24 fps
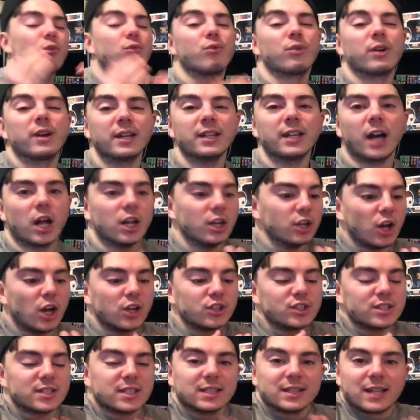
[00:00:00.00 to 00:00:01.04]
really, I, I
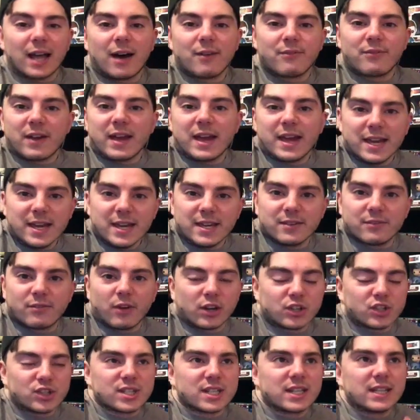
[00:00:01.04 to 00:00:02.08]
just love Eve.
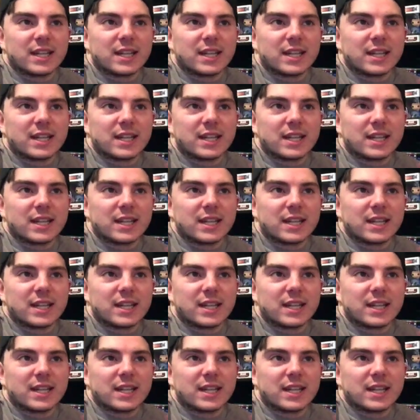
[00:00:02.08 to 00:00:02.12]
I just